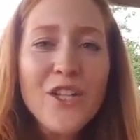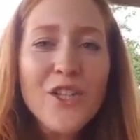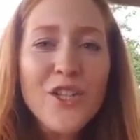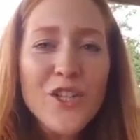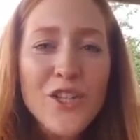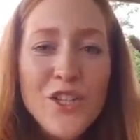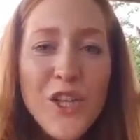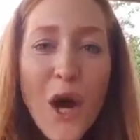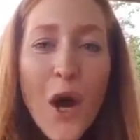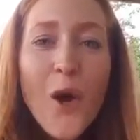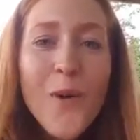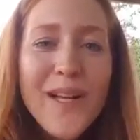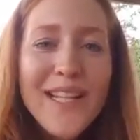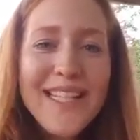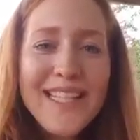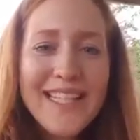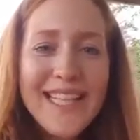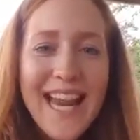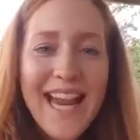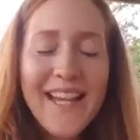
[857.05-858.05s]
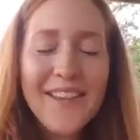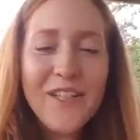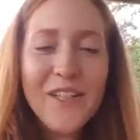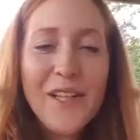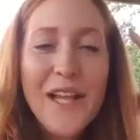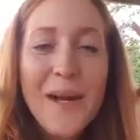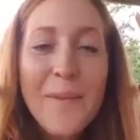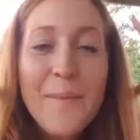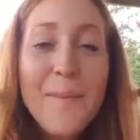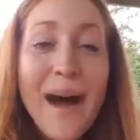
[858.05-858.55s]
so insane. They're
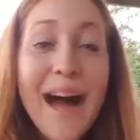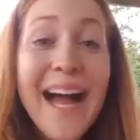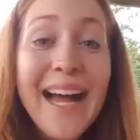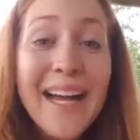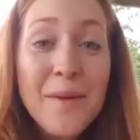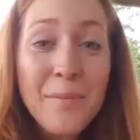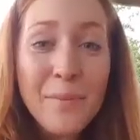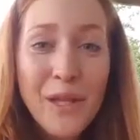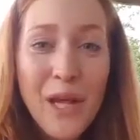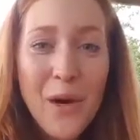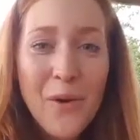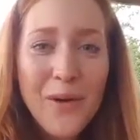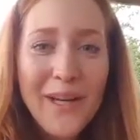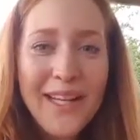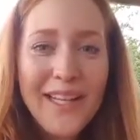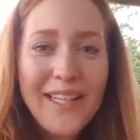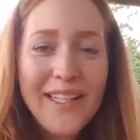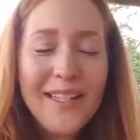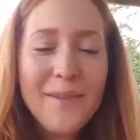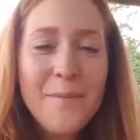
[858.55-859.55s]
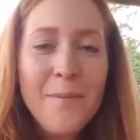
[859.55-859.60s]
like mind-blowing.